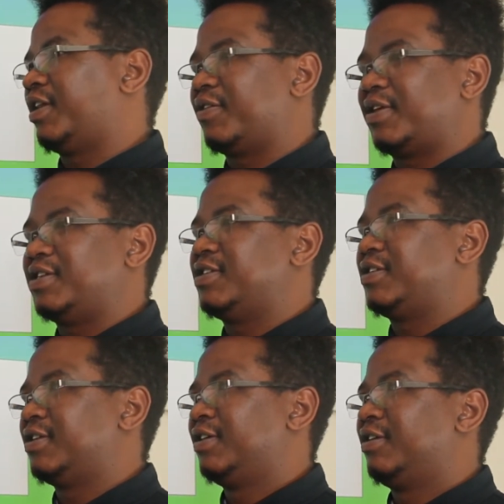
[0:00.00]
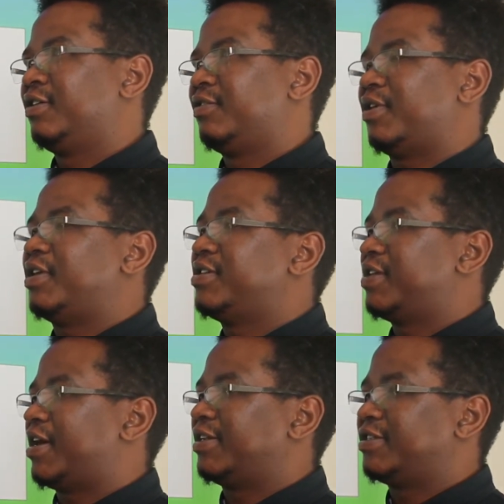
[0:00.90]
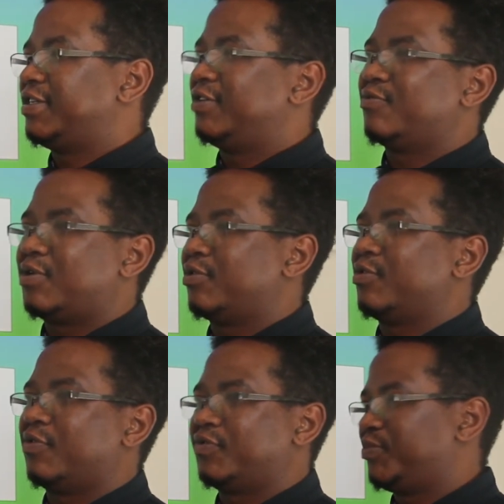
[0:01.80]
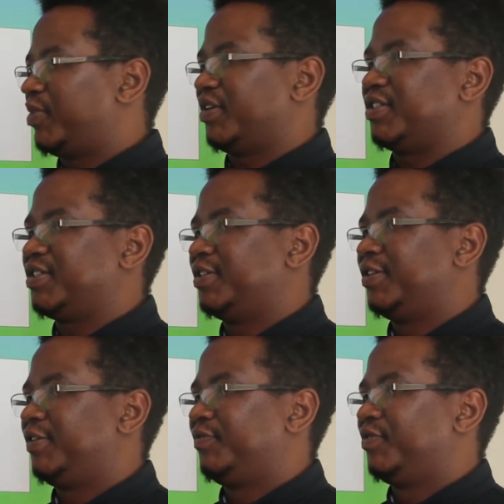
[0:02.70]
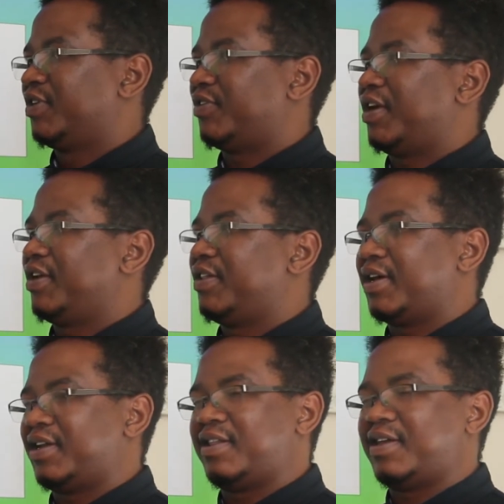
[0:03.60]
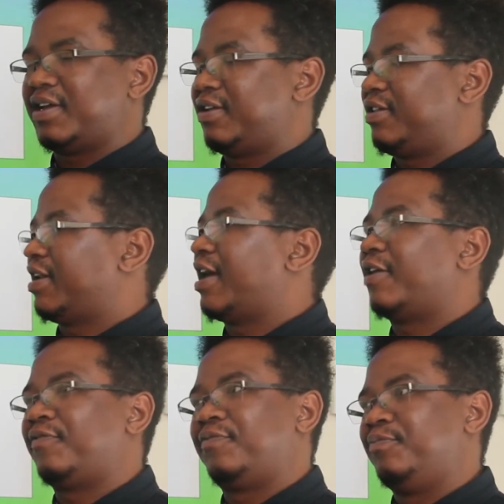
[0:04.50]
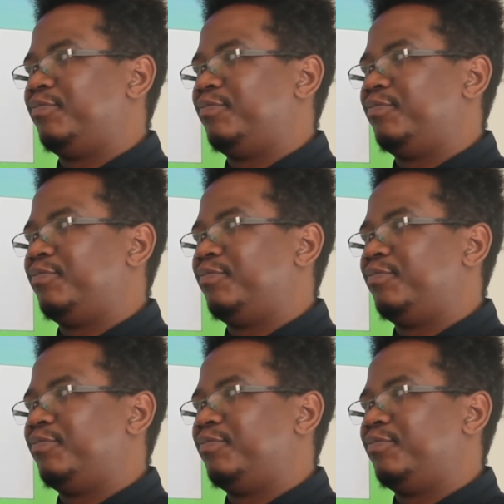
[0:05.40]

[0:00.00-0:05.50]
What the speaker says: There is the unseen world of spirits, right? That have